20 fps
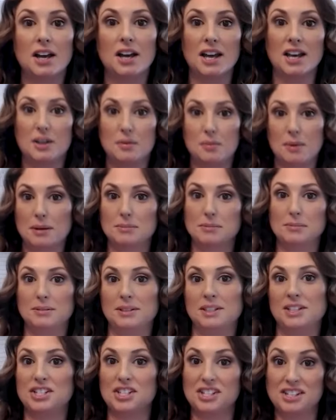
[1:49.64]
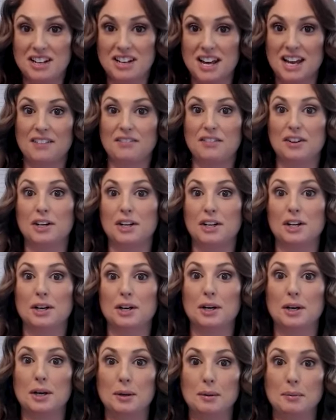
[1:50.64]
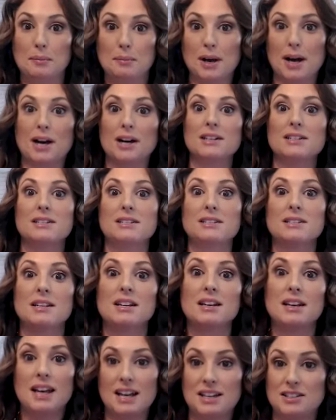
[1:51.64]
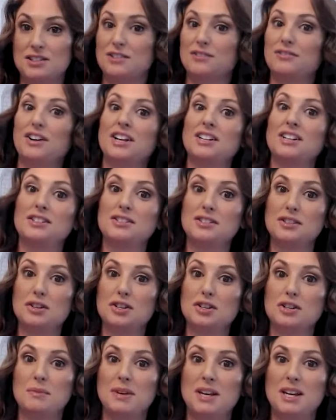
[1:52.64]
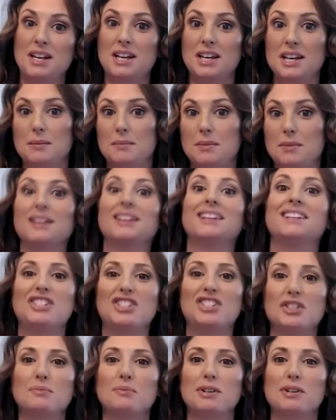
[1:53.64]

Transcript: Okay, you probably shouldn't have your boss as your friend on social media, but let's just